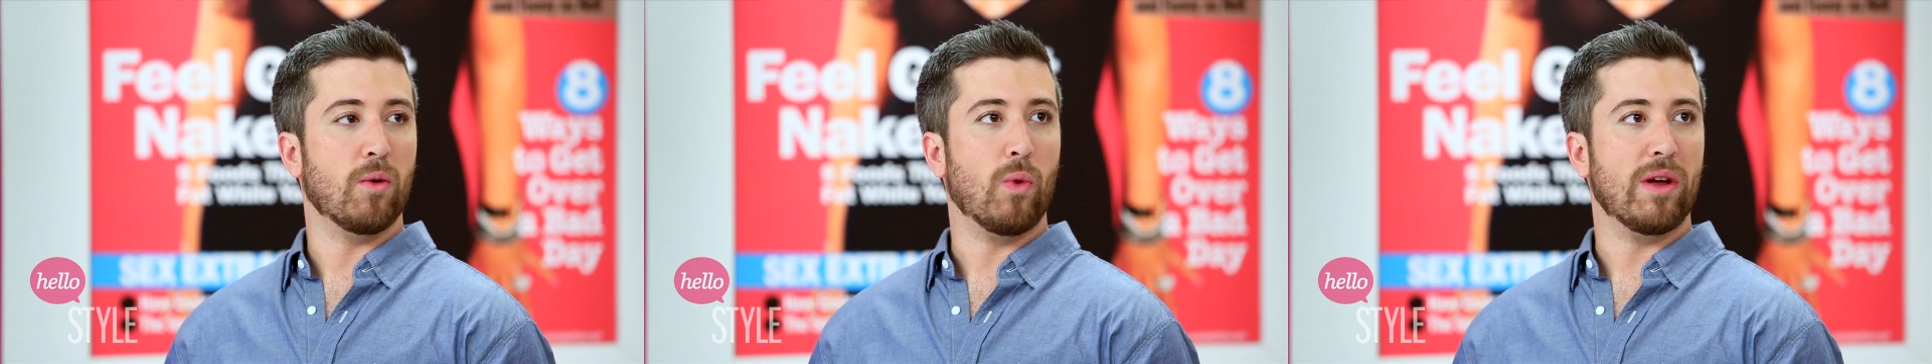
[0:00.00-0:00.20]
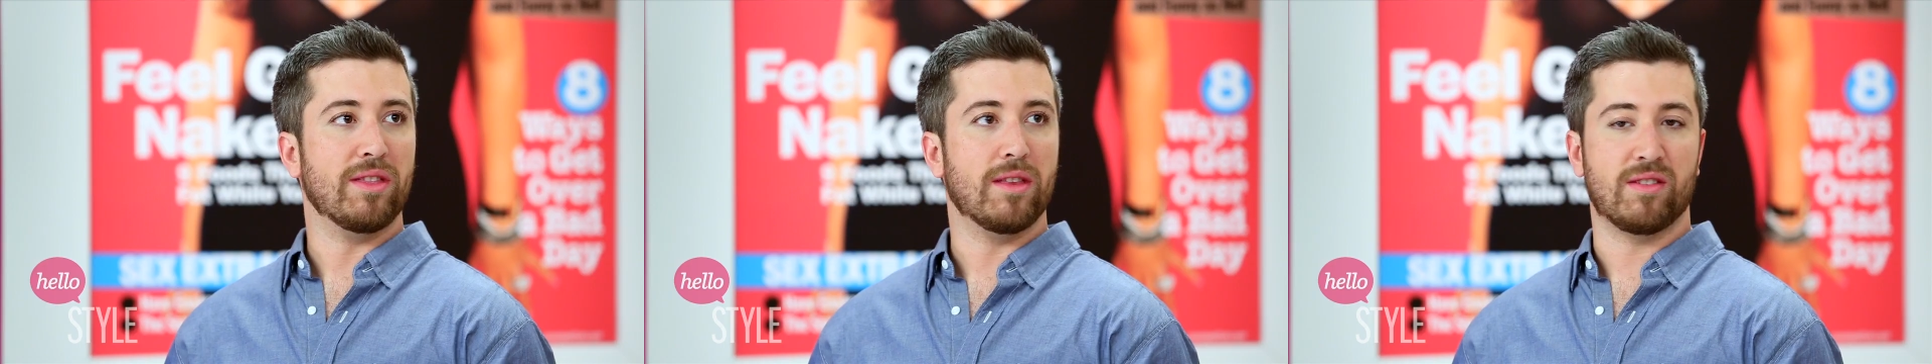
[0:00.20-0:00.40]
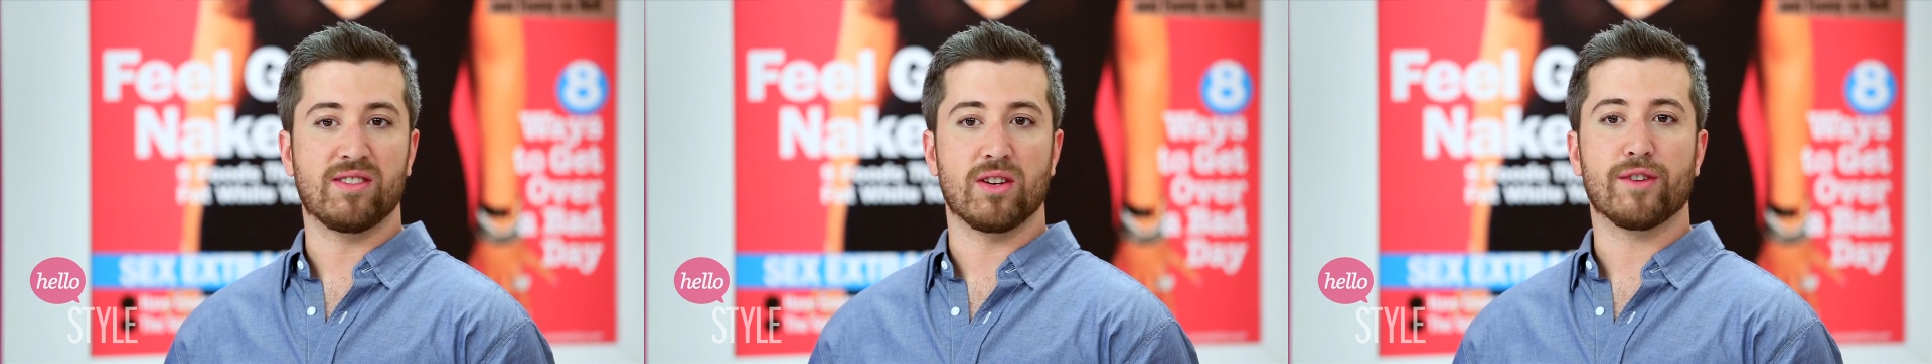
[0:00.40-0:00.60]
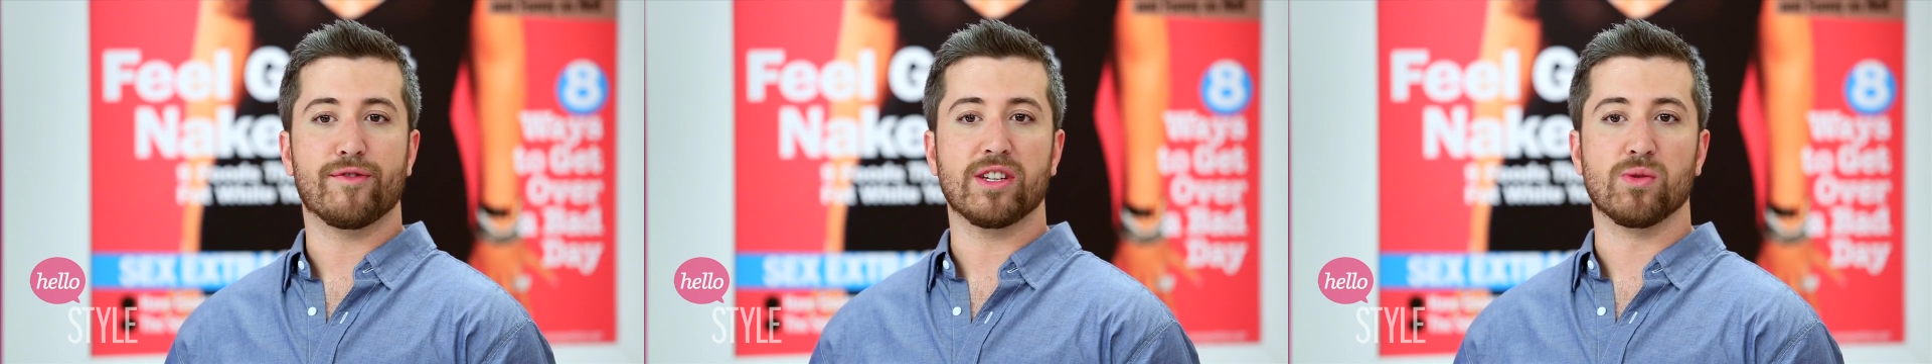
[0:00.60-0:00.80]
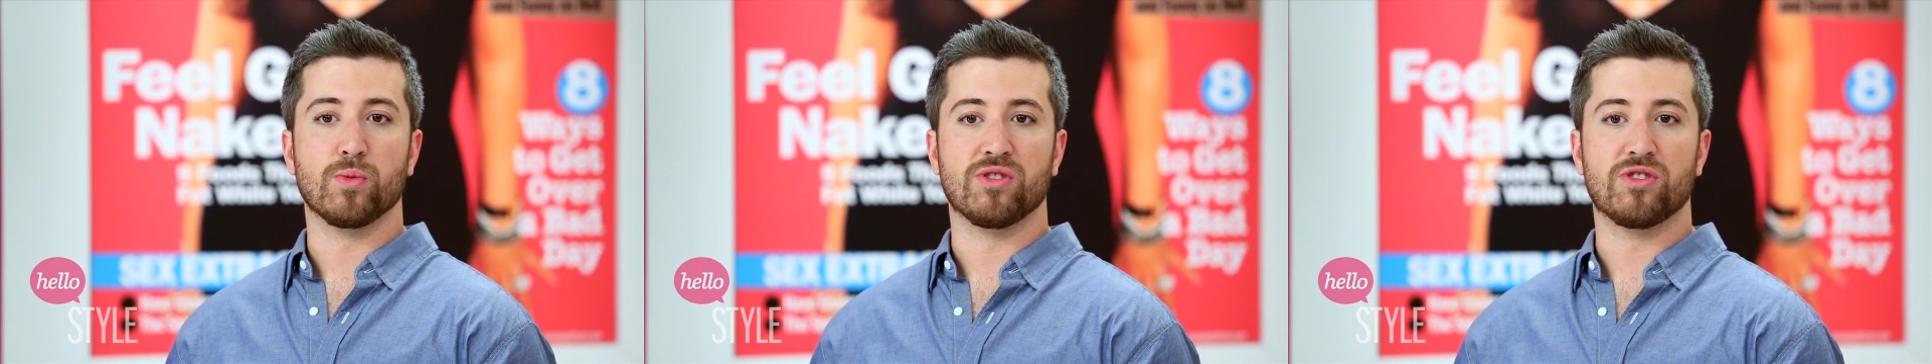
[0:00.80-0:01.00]
when the
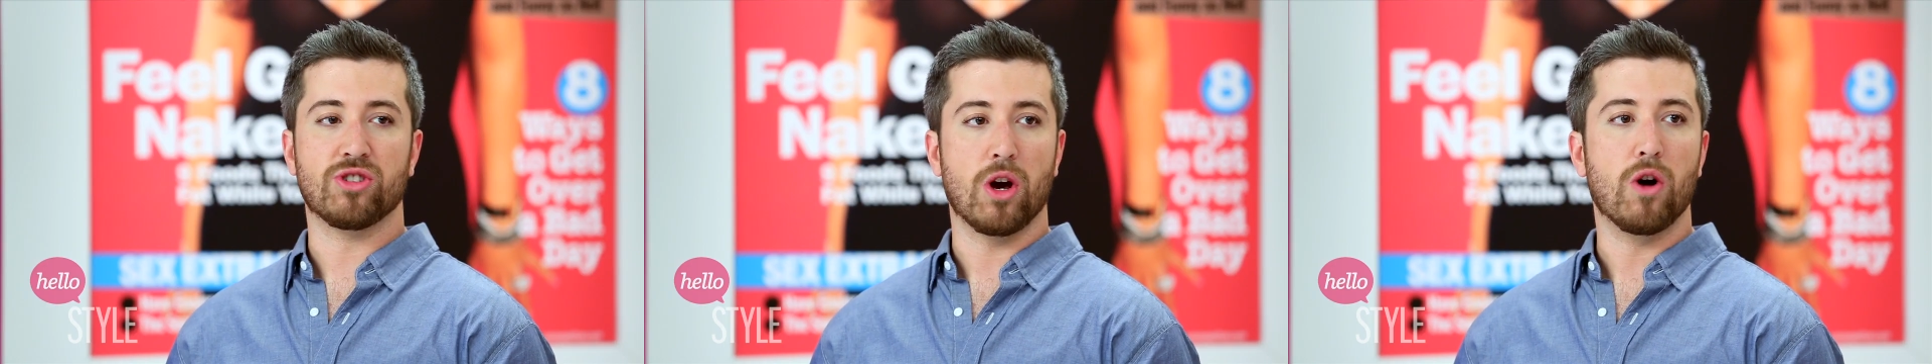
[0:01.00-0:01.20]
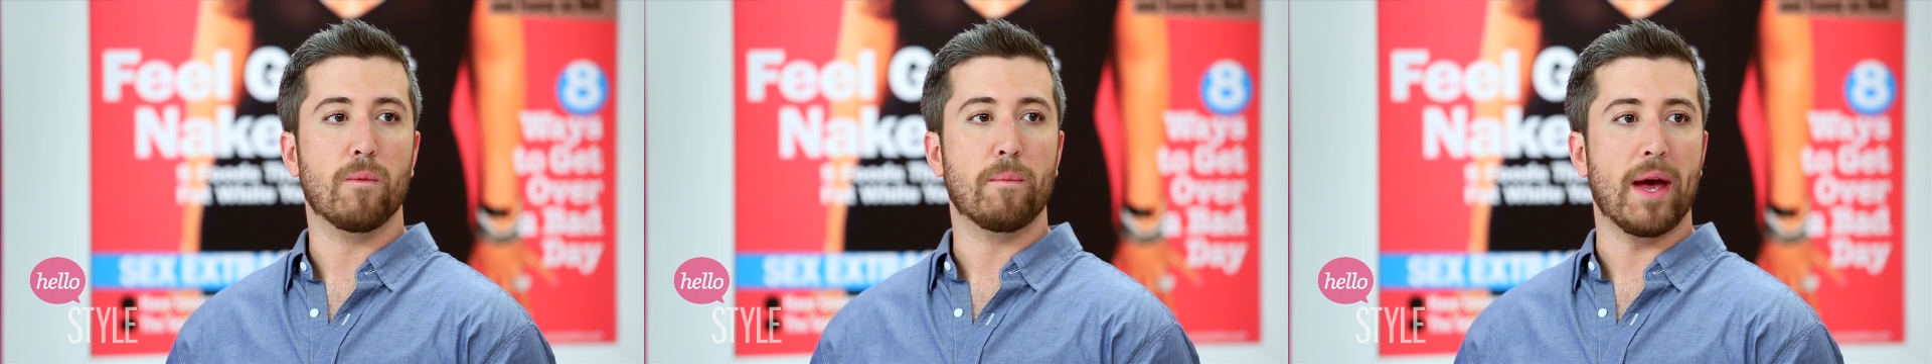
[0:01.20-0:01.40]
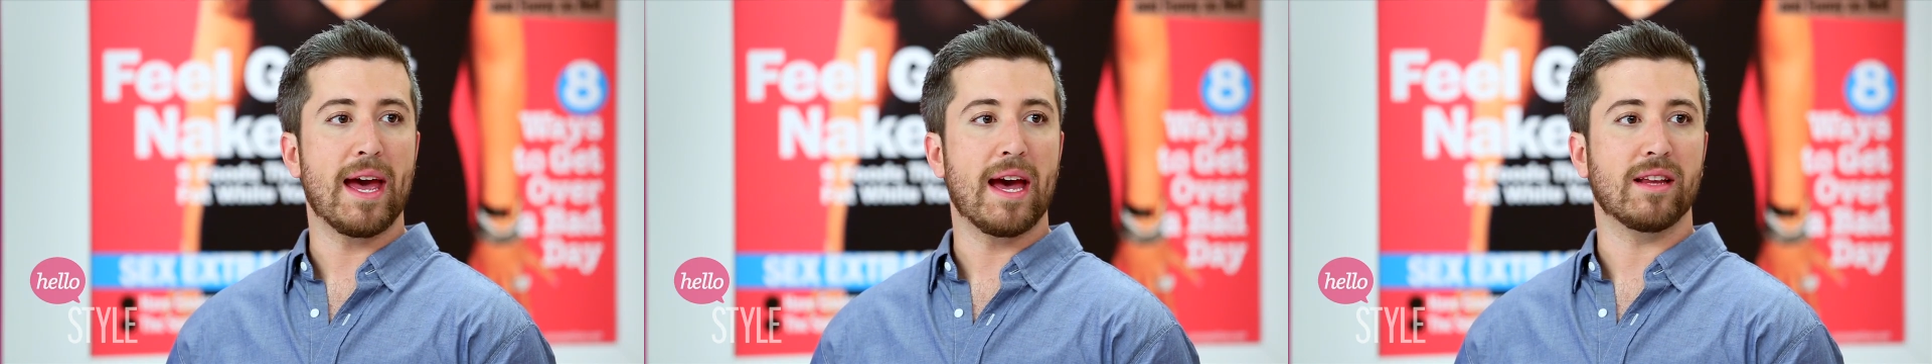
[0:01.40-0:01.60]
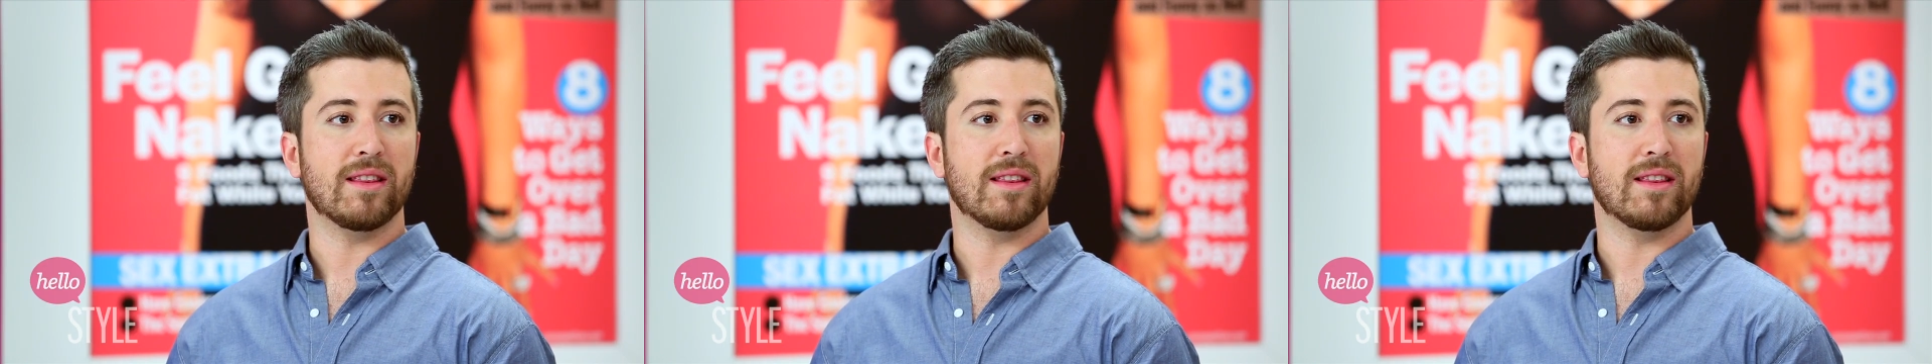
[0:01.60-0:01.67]
service was so bad